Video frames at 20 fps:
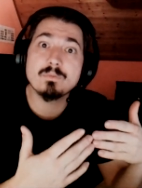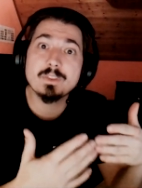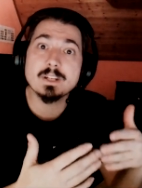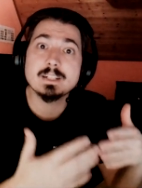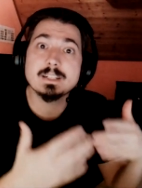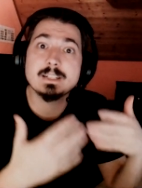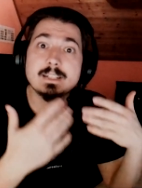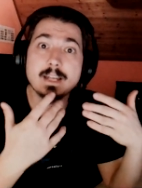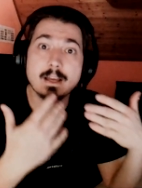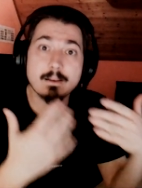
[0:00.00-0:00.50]

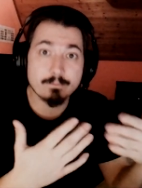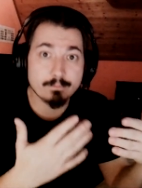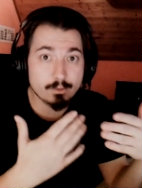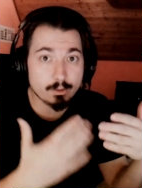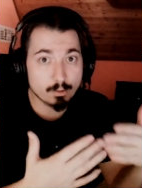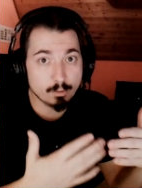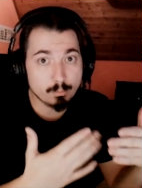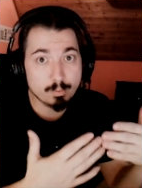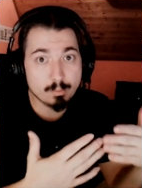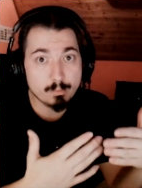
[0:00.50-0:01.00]

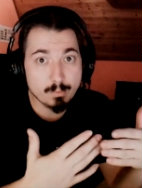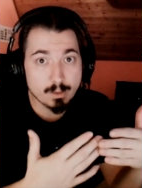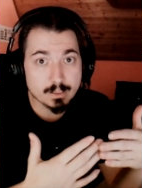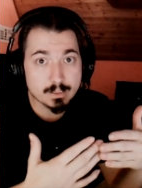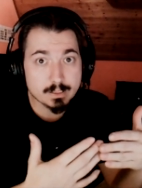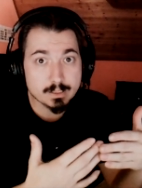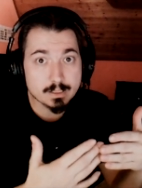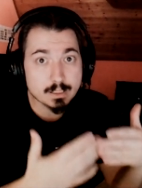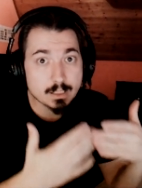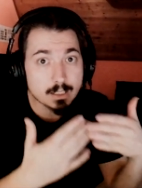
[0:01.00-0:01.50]

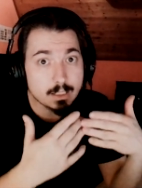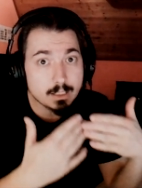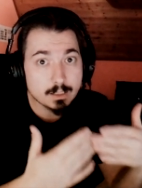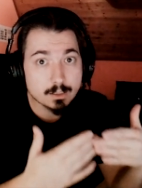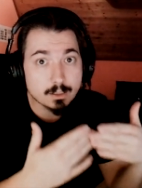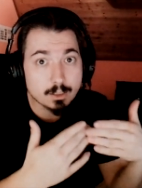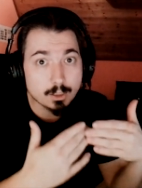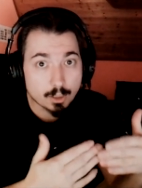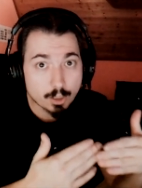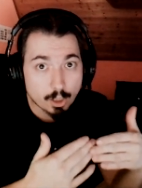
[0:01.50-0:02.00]
development in
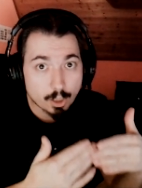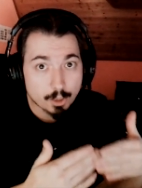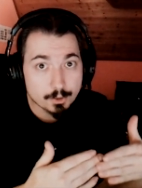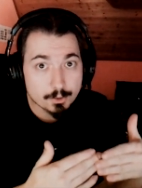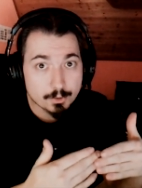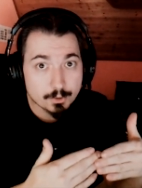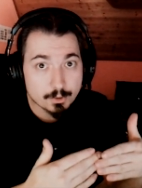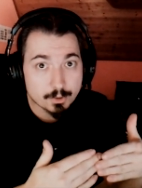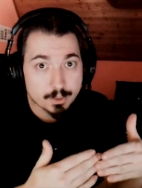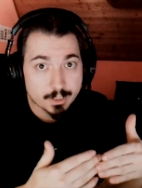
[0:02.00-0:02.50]
the
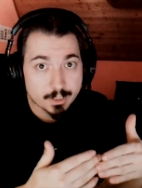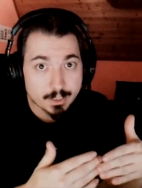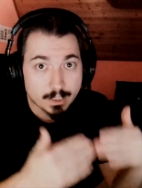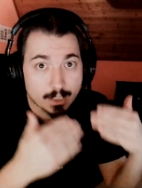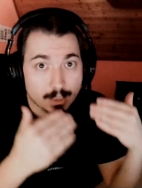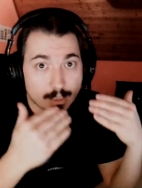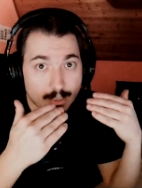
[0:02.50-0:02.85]
country